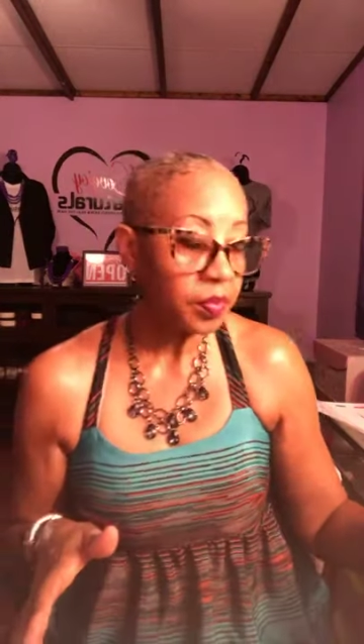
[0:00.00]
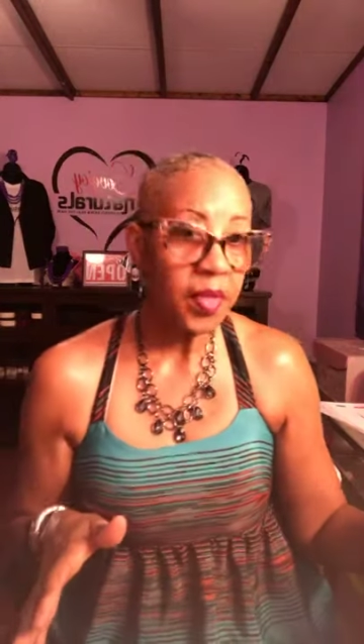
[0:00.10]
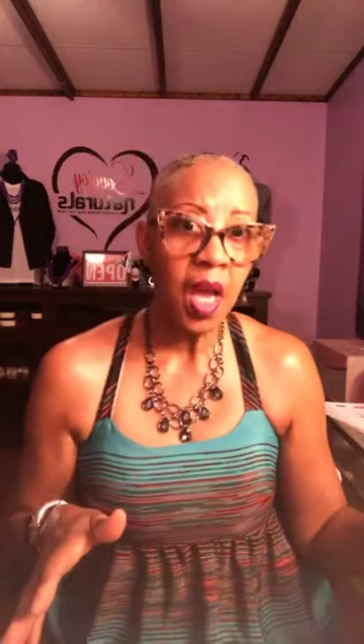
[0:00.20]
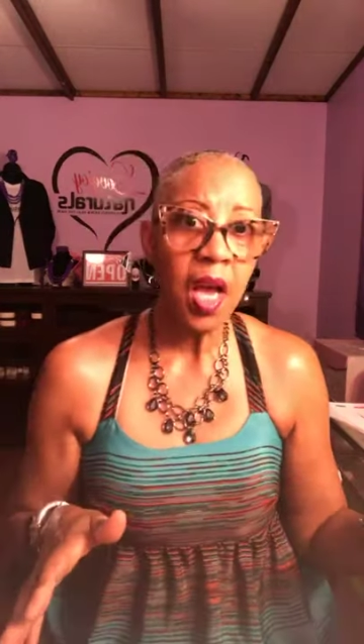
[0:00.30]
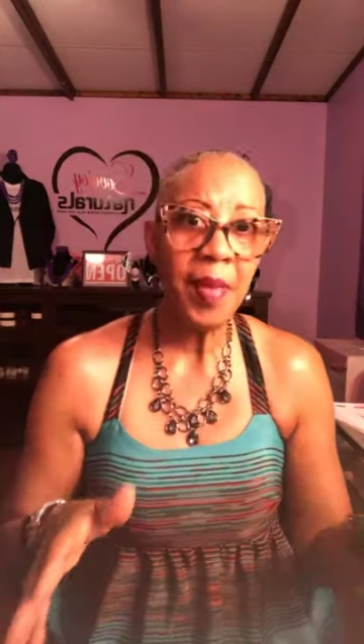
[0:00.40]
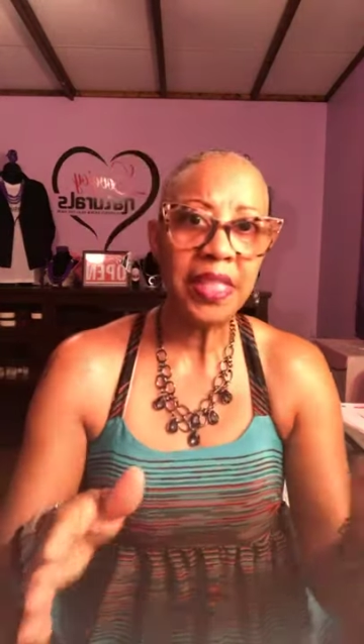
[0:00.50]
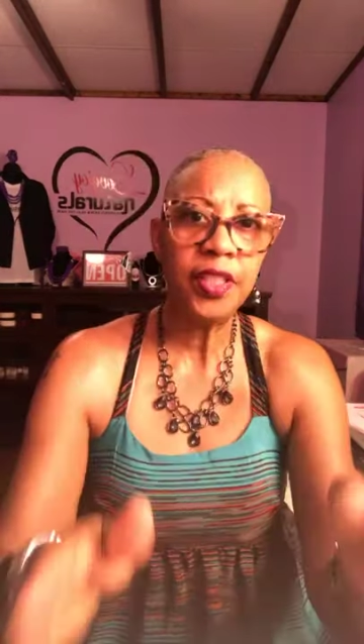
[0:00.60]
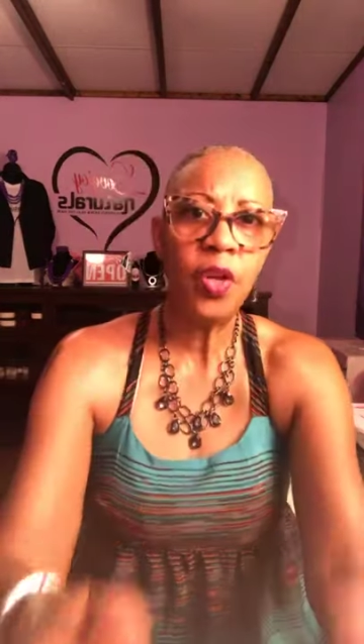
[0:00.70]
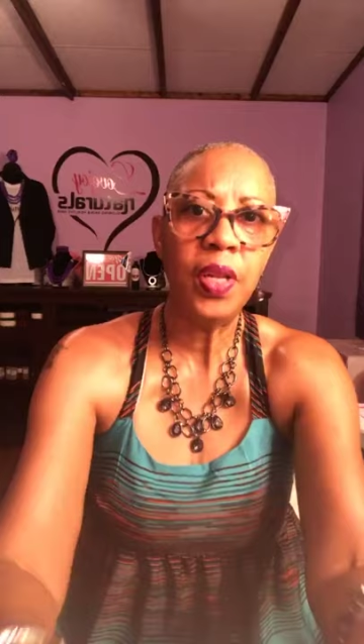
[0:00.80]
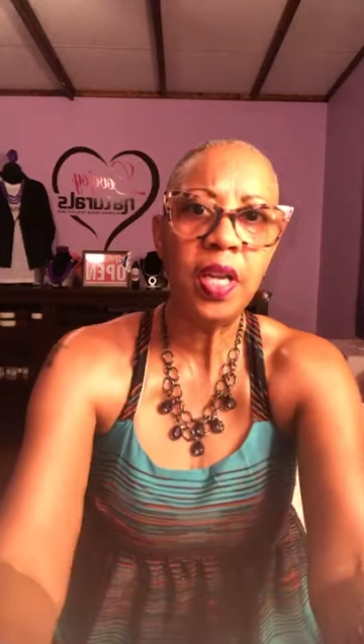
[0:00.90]
Um, I
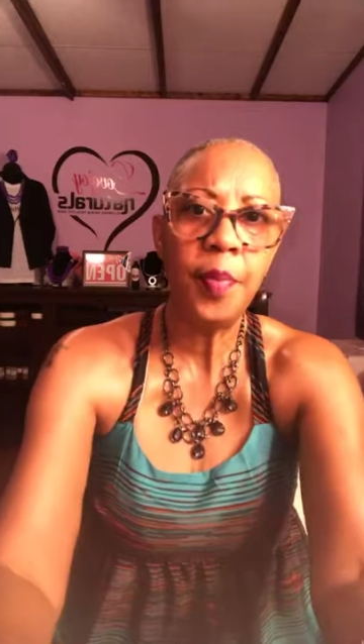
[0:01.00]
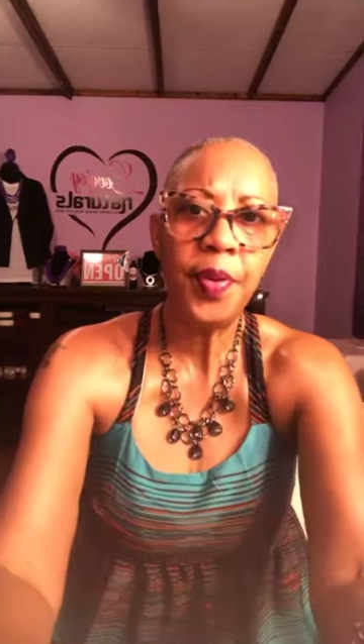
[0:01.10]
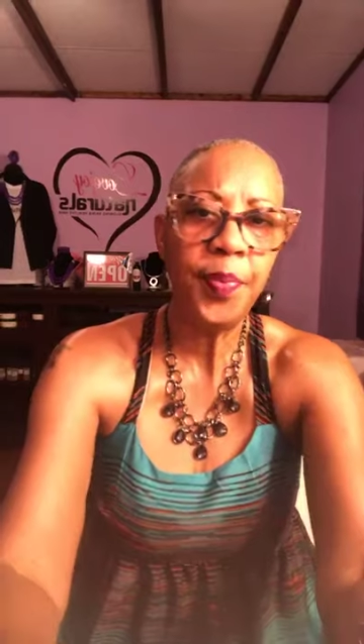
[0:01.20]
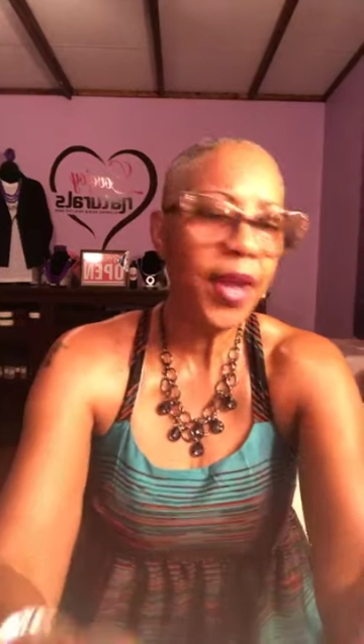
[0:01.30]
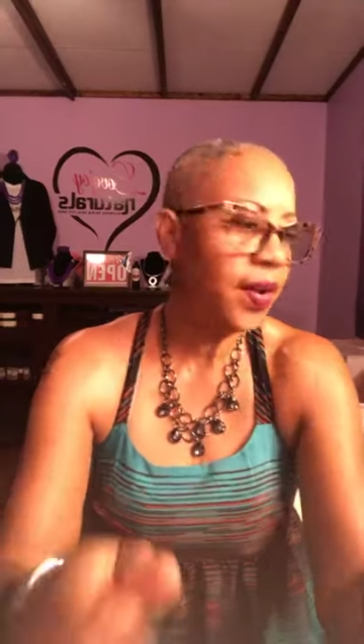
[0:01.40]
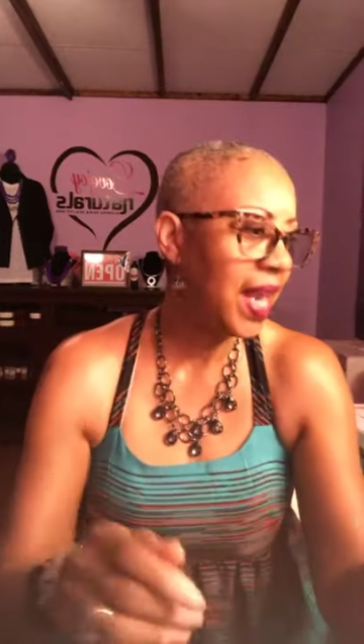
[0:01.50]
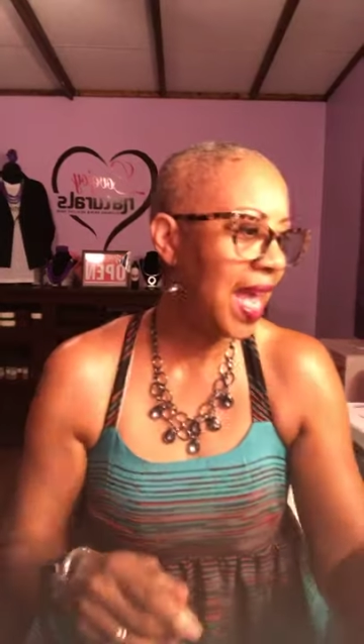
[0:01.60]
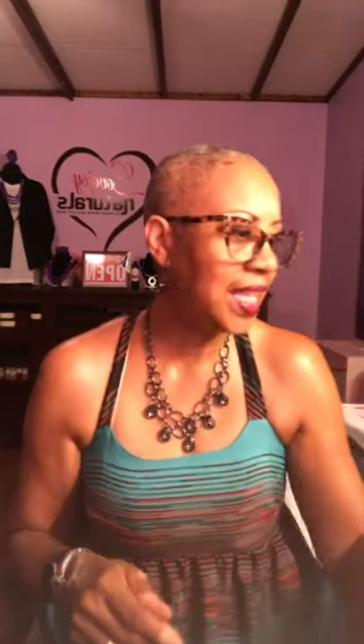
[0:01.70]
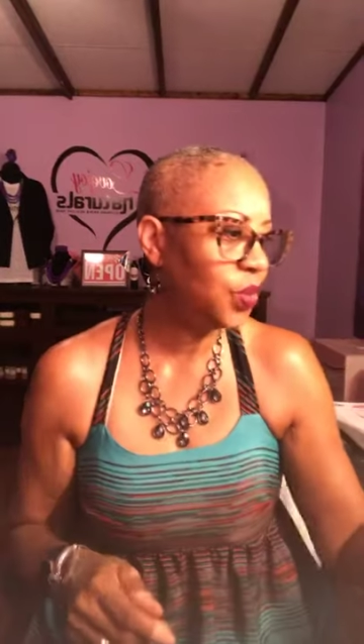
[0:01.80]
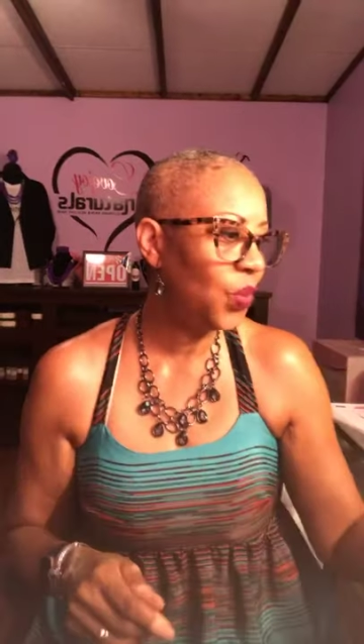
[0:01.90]
sold a couple of pair
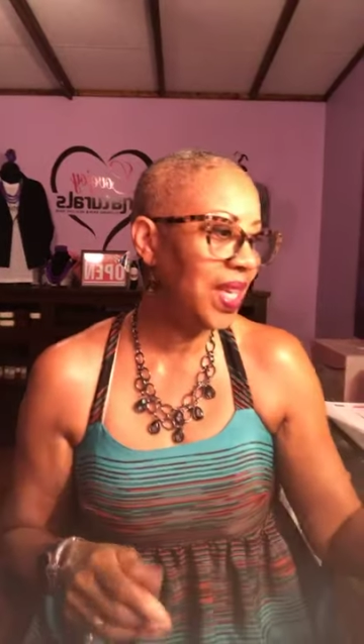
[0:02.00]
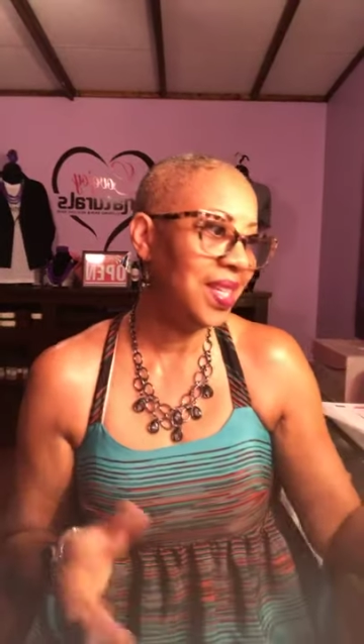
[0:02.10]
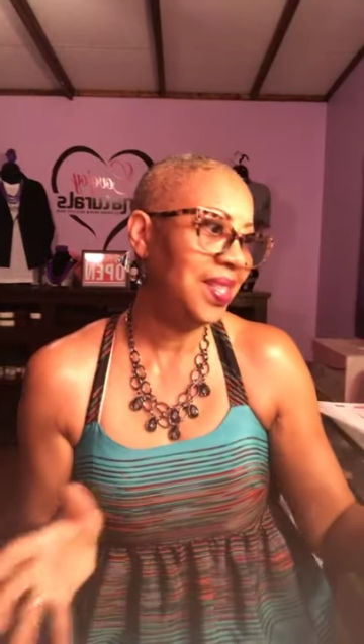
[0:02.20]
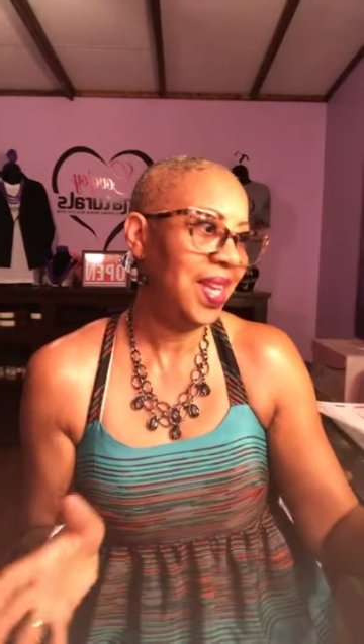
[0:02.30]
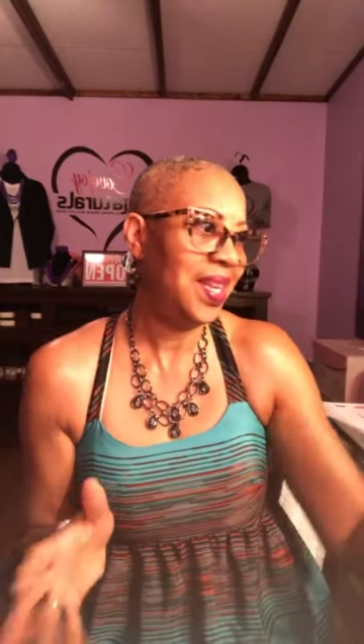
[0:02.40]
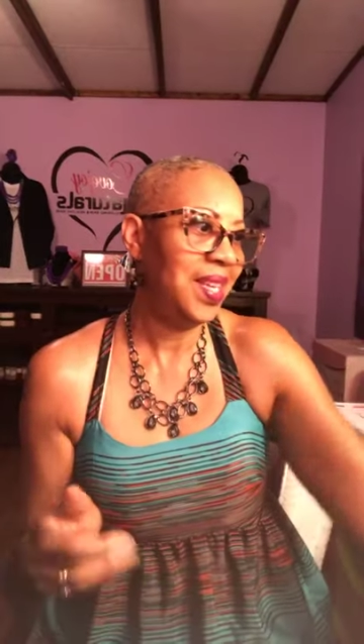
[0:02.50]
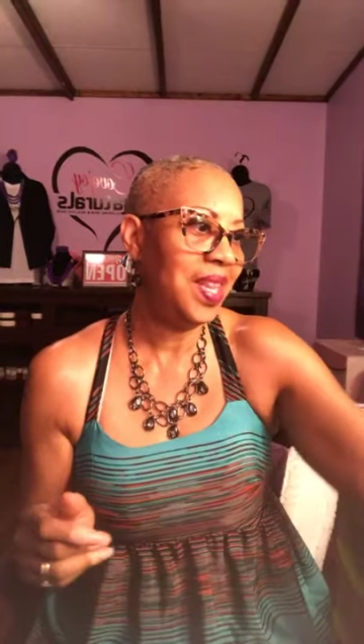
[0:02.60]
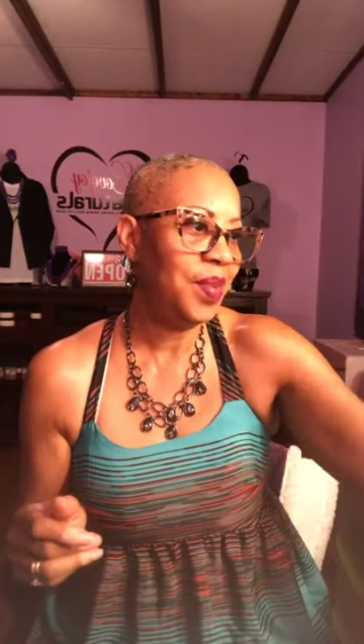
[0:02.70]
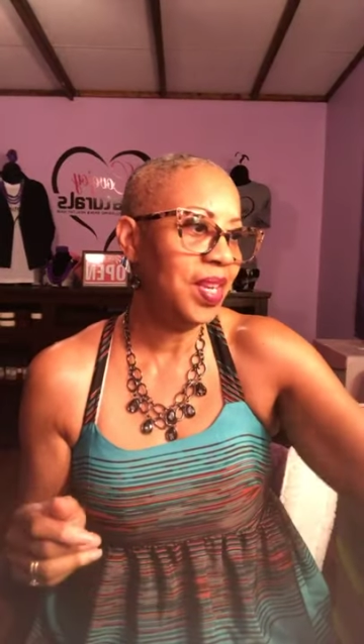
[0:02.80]
last week, and, and,